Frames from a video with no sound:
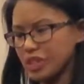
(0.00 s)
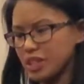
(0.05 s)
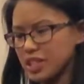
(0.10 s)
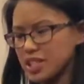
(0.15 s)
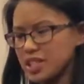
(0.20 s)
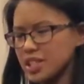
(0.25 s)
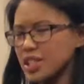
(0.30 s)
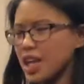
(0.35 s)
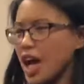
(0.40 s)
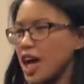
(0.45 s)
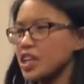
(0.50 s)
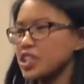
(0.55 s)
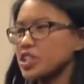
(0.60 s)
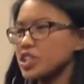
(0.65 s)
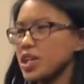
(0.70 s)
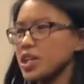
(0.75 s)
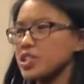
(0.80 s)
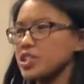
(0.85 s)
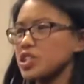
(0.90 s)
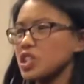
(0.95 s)
it's not
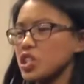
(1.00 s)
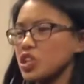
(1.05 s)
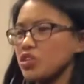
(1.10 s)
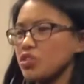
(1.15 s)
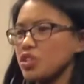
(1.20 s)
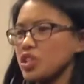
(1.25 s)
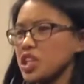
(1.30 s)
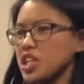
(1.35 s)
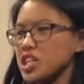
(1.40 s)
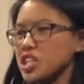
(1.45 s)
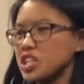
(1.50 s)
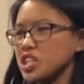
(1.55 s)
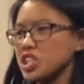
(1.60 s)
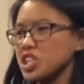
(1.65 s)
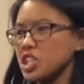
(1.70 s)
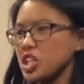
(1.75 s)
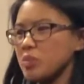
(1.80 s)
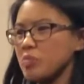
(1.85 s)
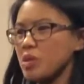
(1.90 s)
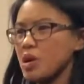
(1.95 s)
just the
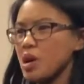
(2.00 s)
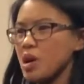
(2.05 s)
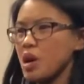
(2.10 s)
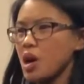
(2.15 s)
relationship